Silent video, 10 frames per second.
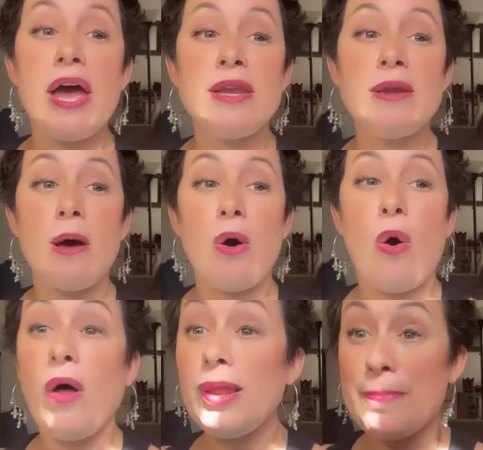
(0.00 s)
and
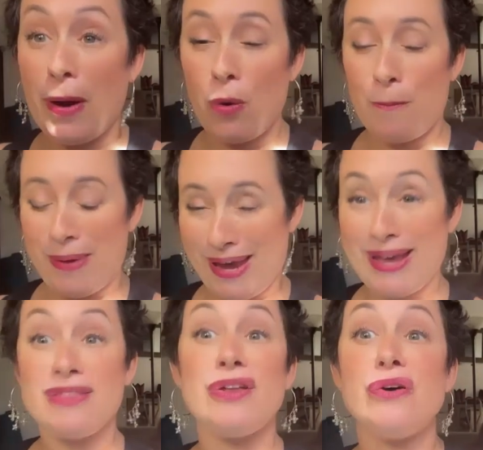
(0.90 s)
all about
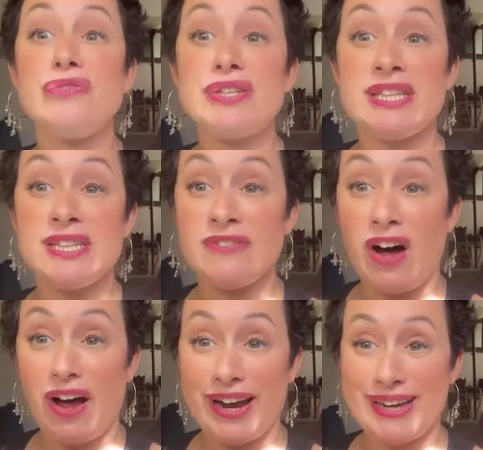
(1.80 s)
making love to the
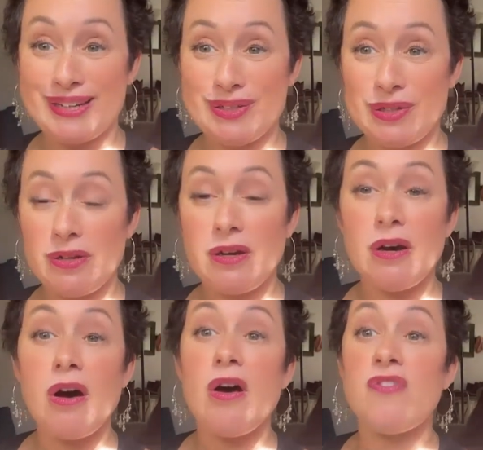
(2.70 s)
divine
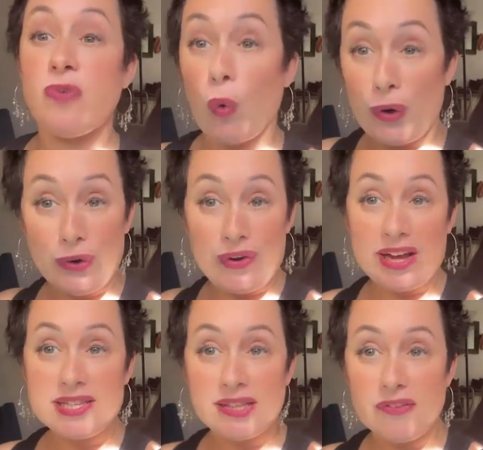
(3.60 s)
for your
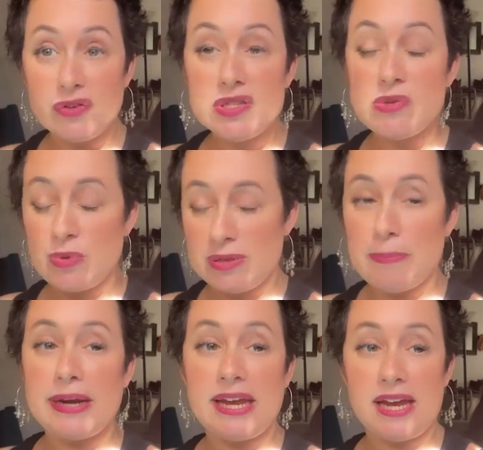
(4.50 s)
next levels with
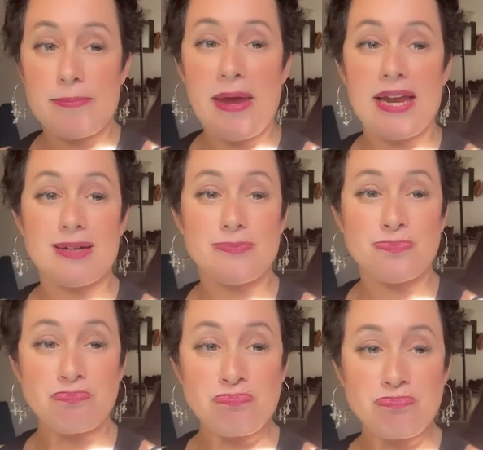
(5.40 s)
money and men.